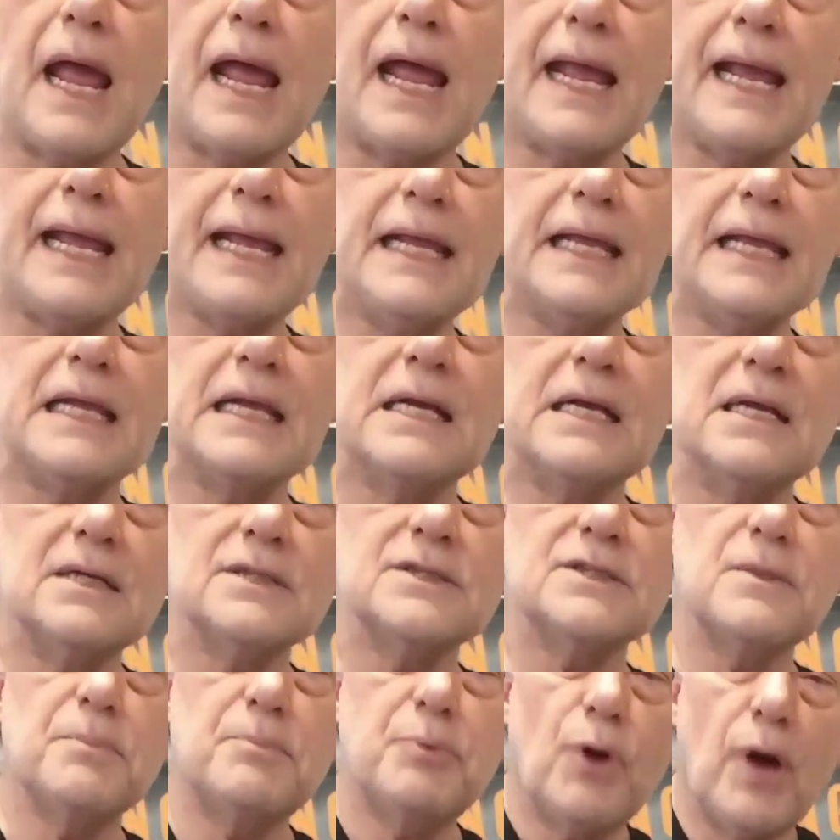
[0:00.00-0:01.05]
way
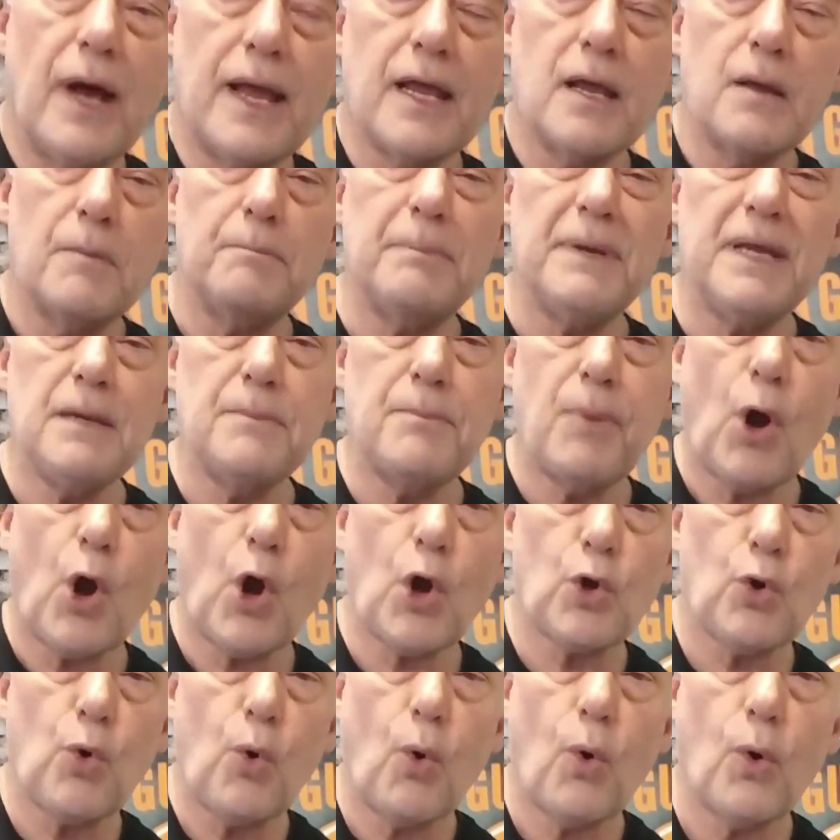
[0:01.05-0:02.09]
to play a B
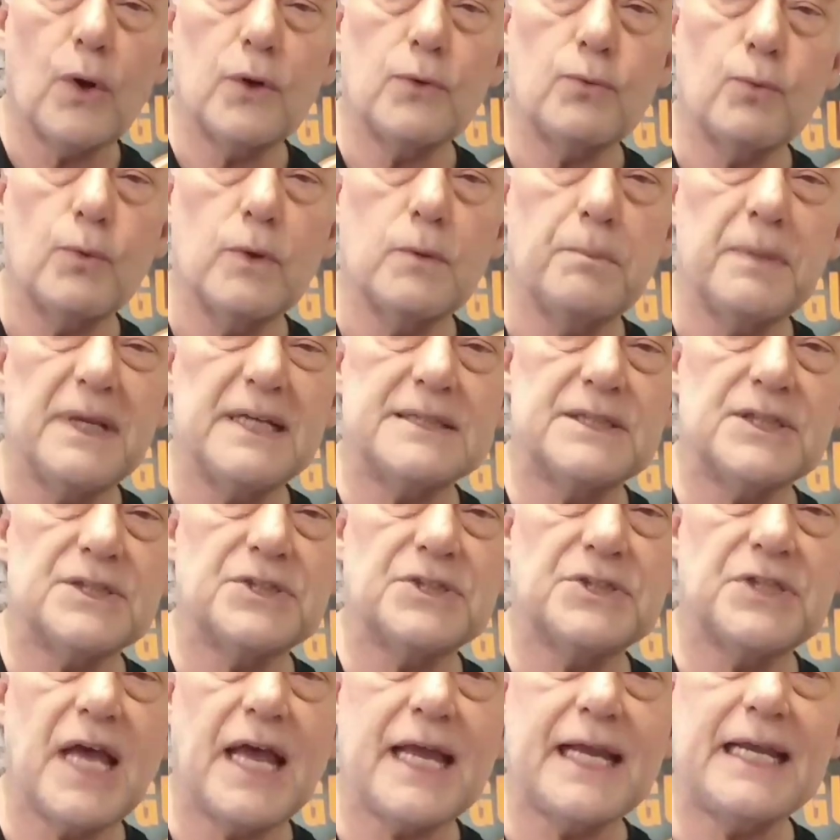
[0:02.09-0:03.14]
bar chord would be
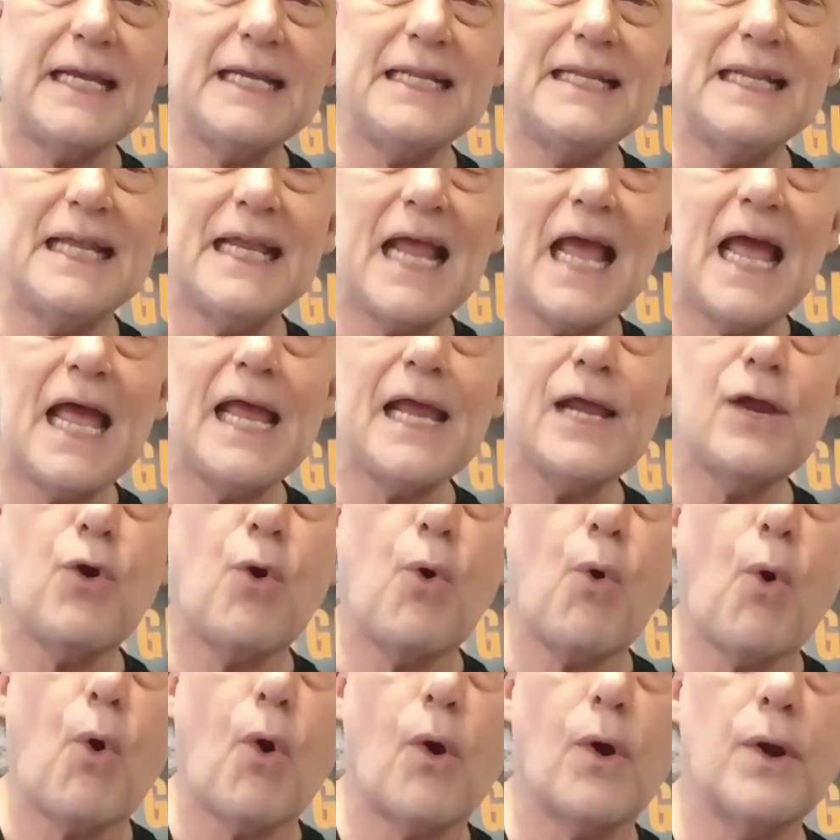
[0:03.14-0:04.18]
just taking the A
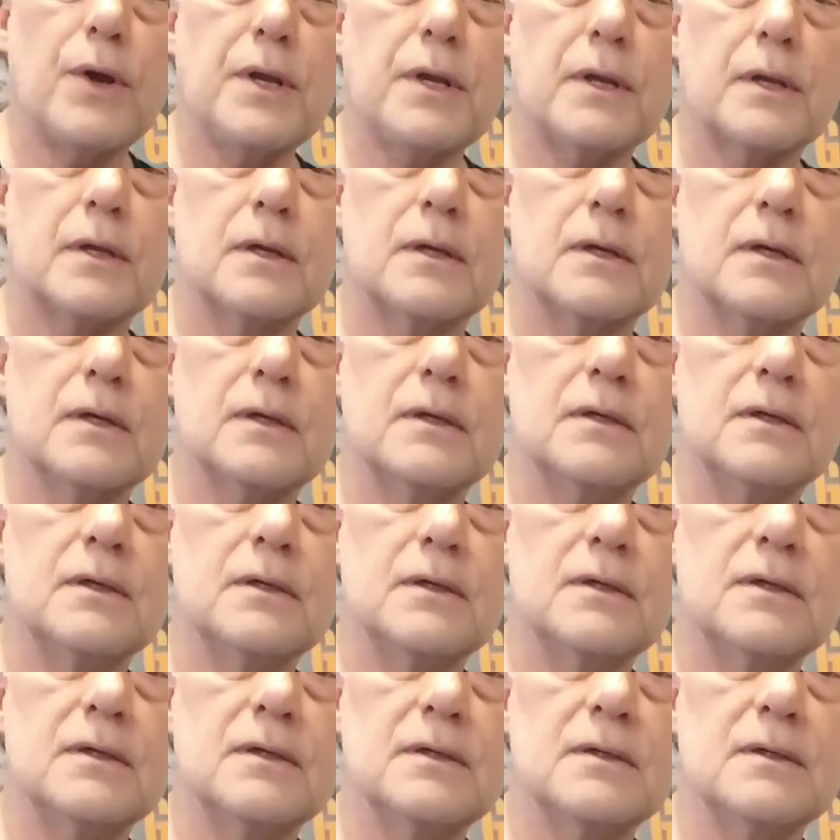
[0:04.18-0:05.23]
chord
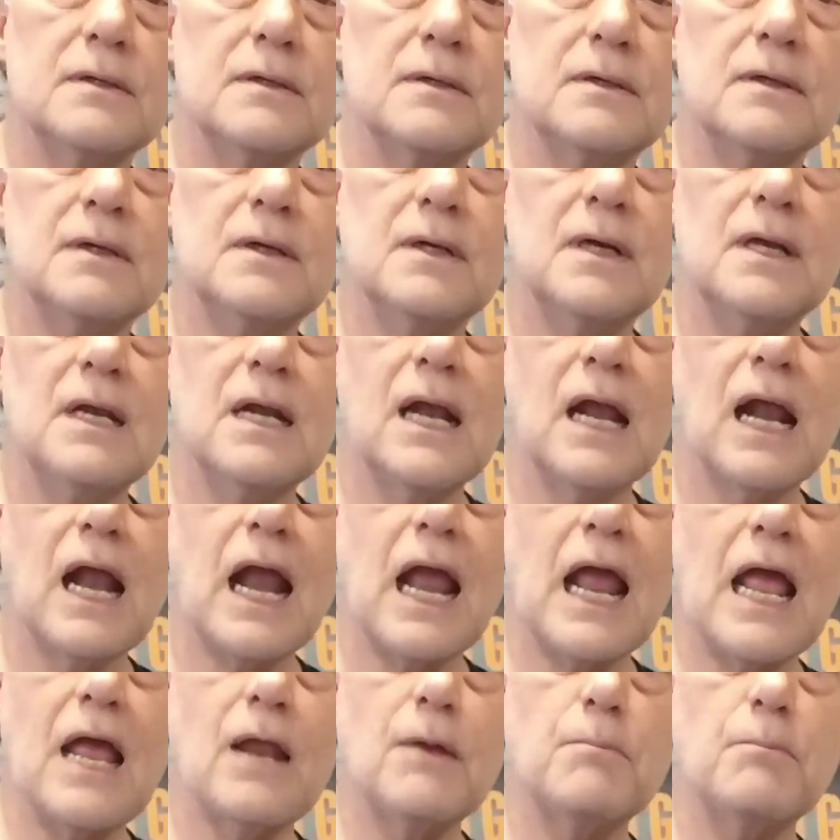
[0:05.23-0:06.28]

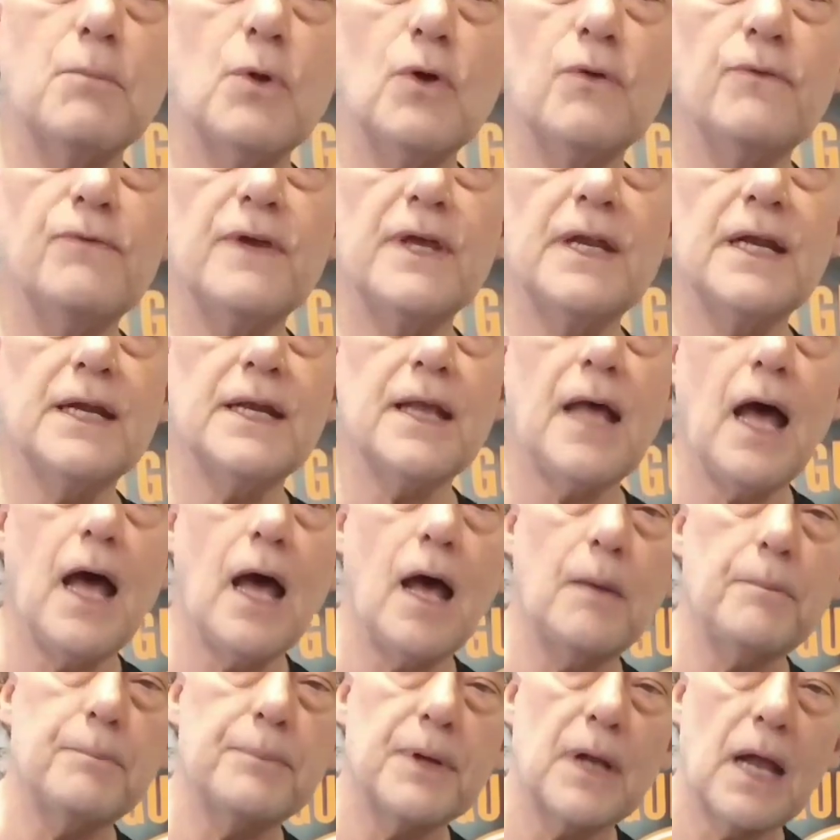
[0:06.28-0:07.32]
and moving it
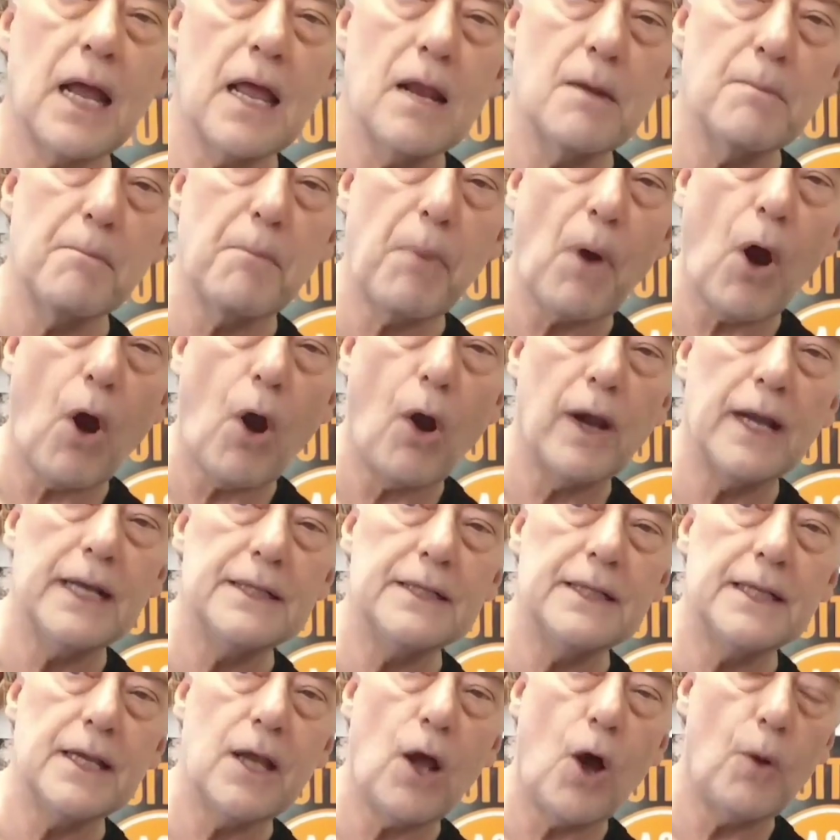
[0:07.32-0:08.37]
up and
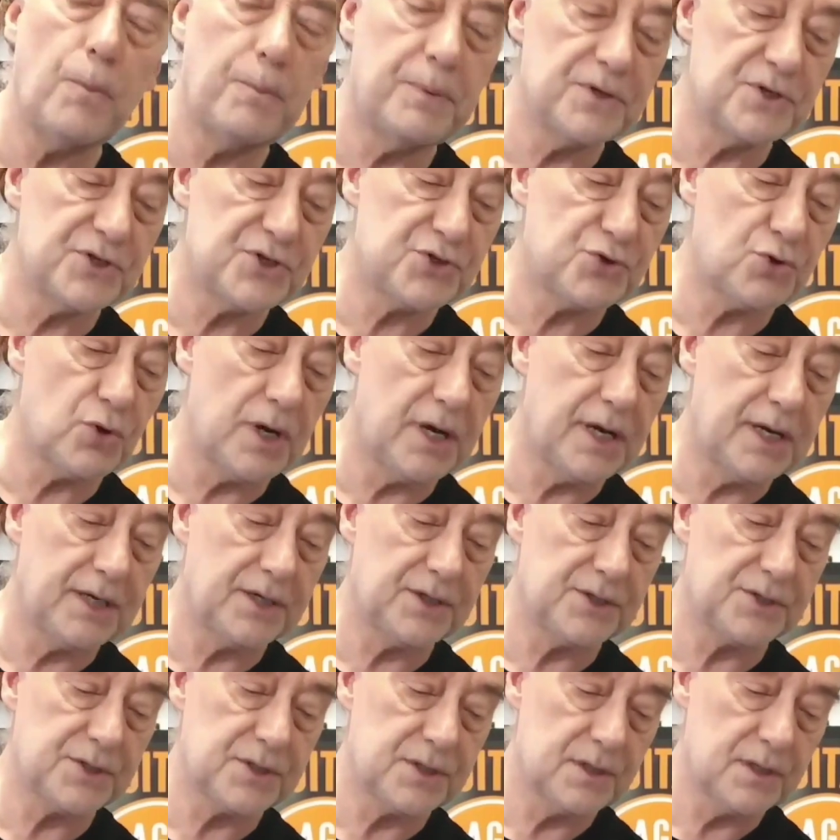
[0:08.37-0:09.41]
barring the open
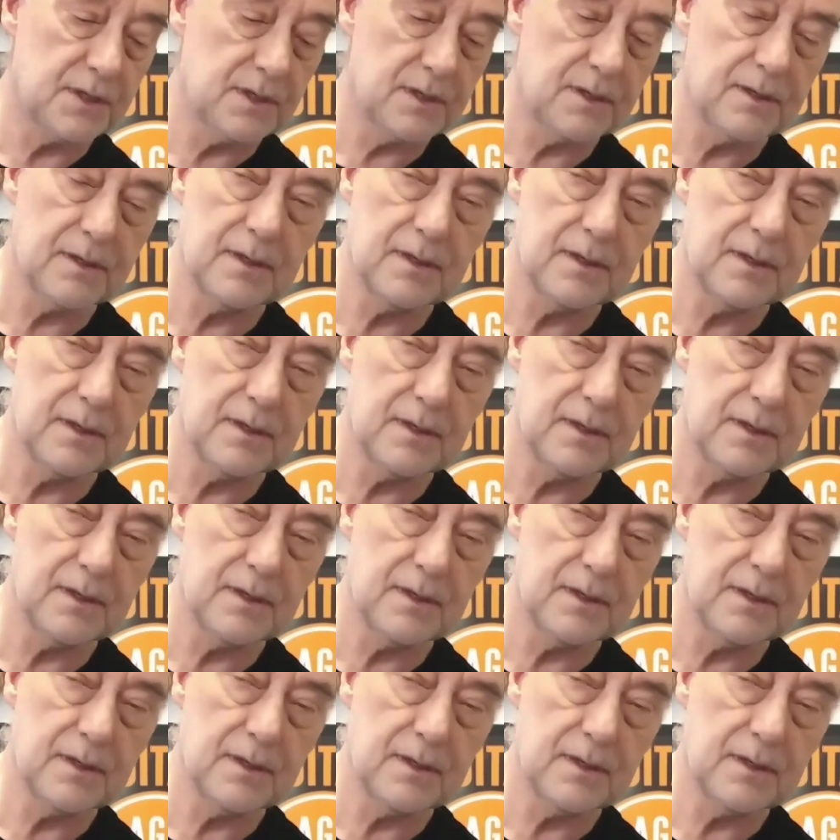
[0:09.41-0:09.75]
strings.